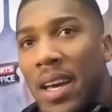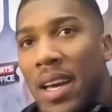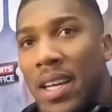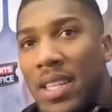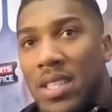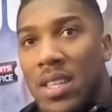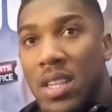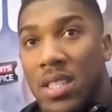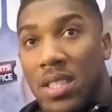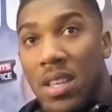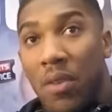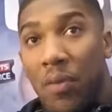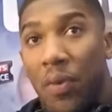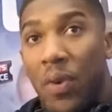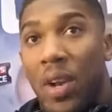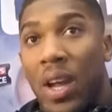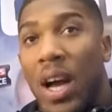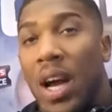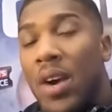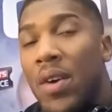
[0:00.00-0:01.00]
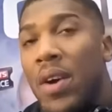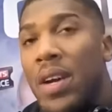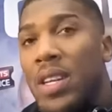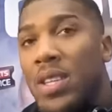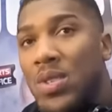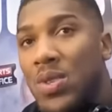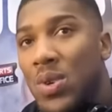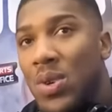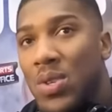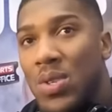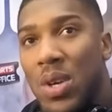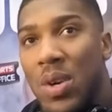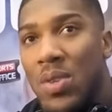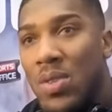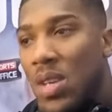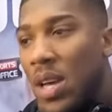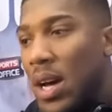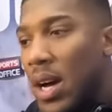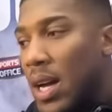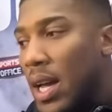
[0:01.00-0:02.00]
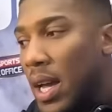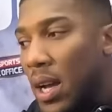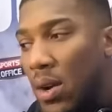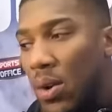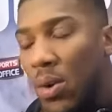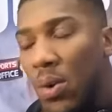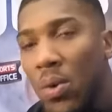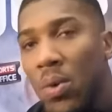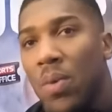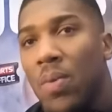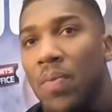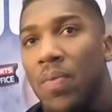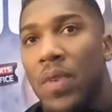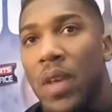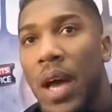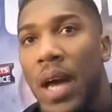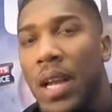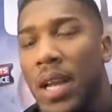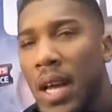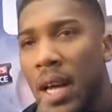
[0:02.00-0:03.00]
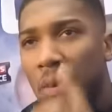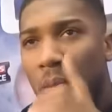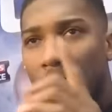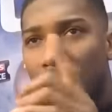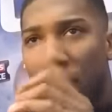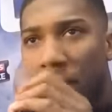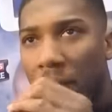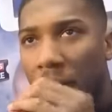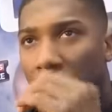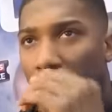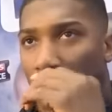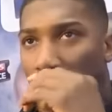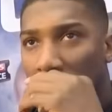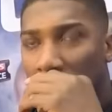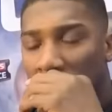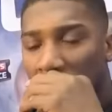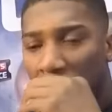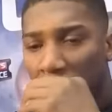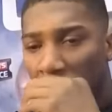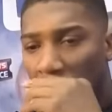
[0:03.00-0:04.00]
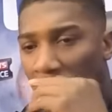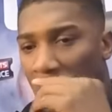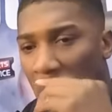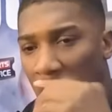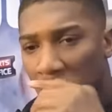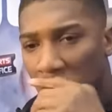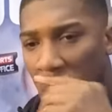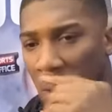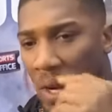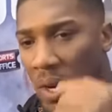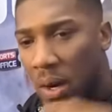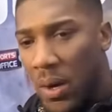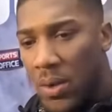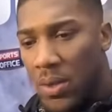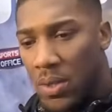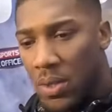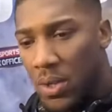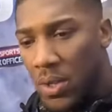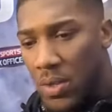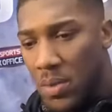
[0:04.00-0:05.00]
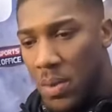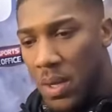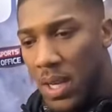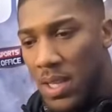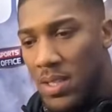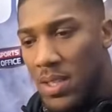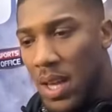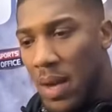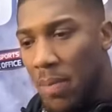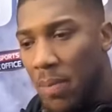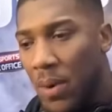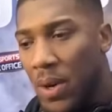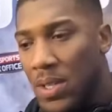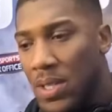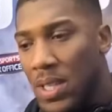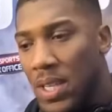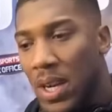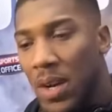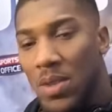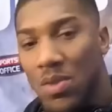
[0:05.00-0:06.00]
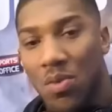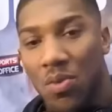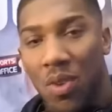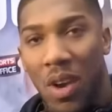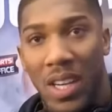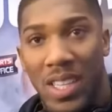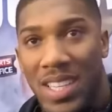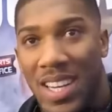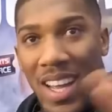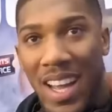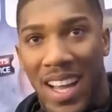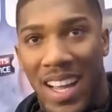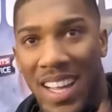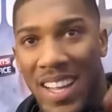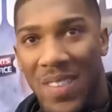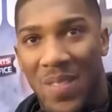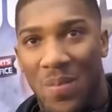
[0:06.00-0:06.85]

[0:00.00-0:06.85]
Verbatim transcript: It's just something that I already saw. So I was like, okay, cool. And and one thing I always know with my coach, because when I started boxing, I was rushed like.